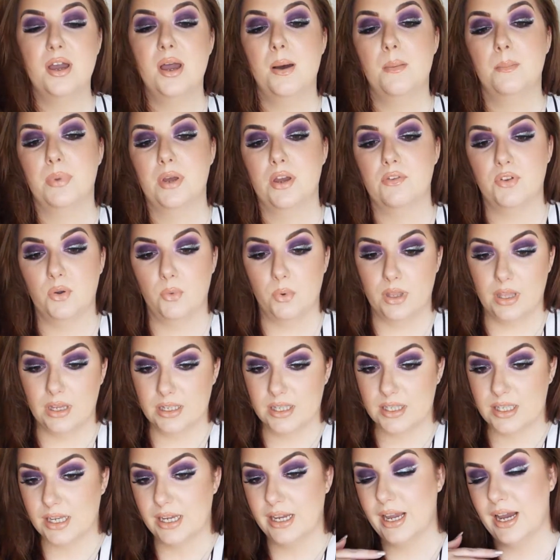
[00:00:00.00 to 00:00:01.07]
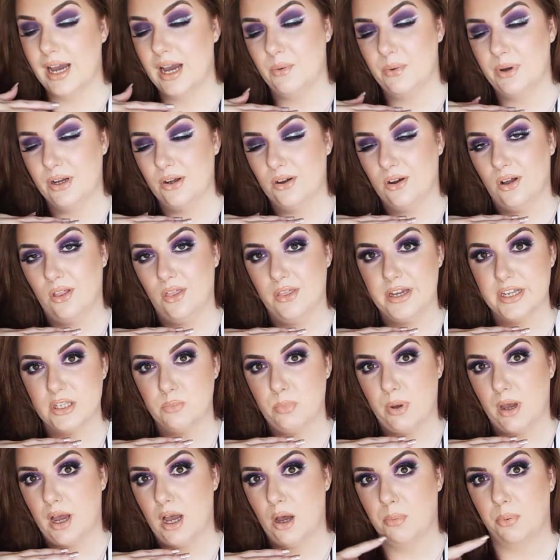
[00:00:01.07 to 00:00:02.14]
but if you want to see how I got this
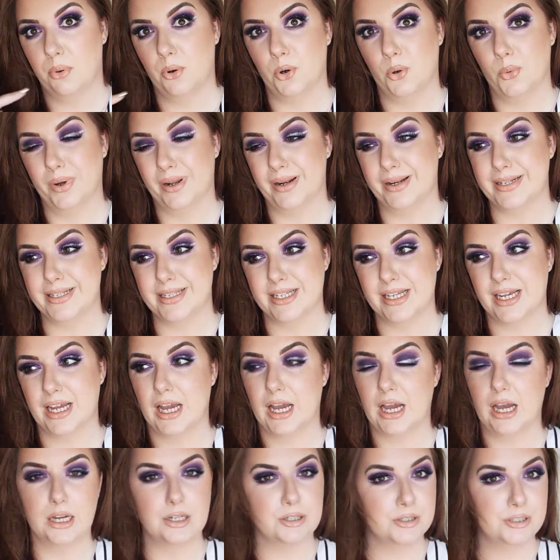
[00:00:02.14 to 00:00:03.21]
purple glitter